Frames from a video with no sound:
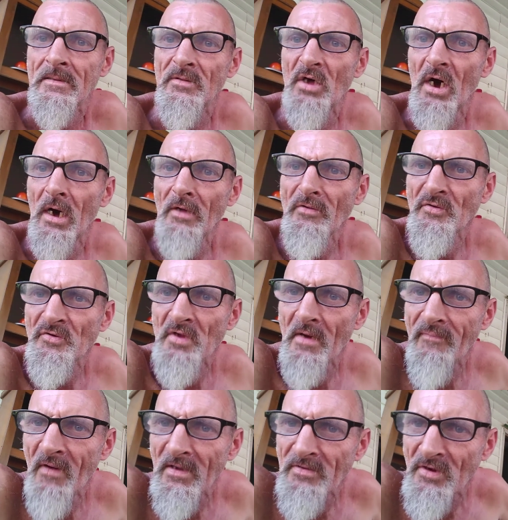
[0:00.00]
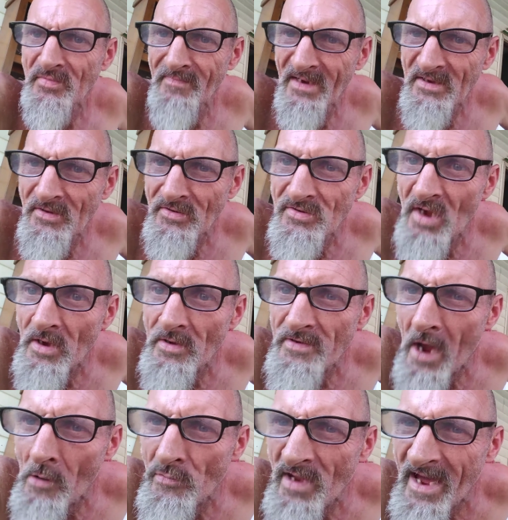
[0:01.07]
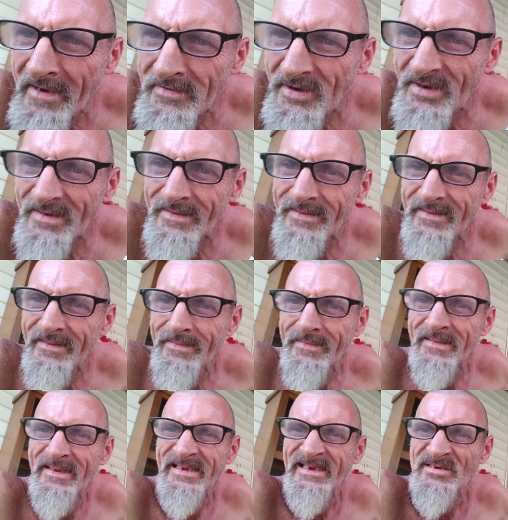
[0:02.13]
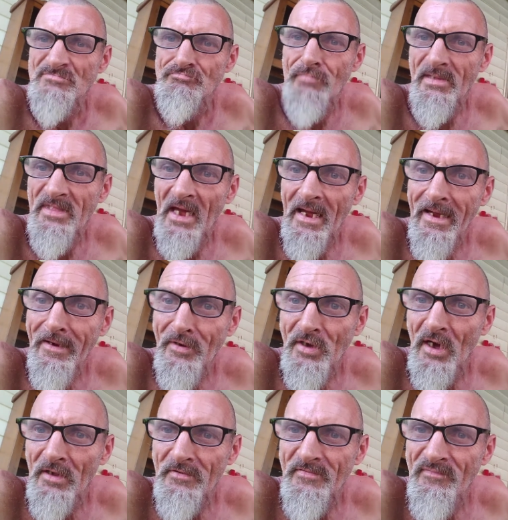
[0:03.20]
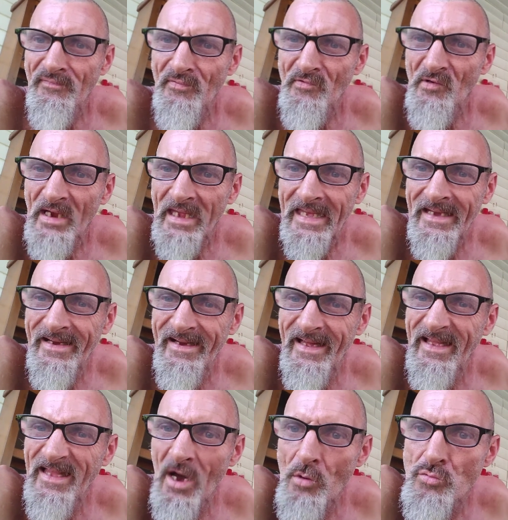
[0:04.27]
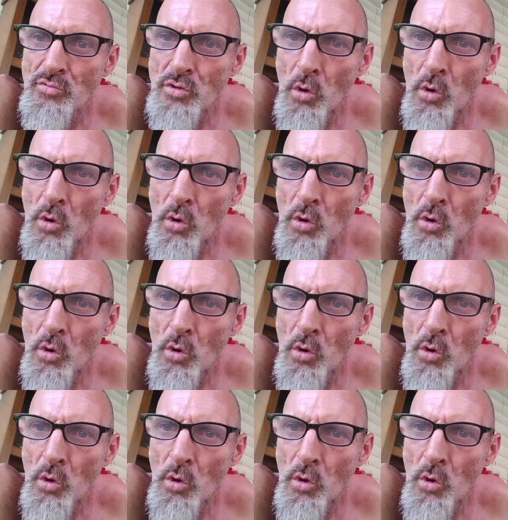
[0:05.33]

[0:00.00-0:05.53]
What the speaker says: The other stuff I just mentioned is a donation, but the haircut's free. Hello.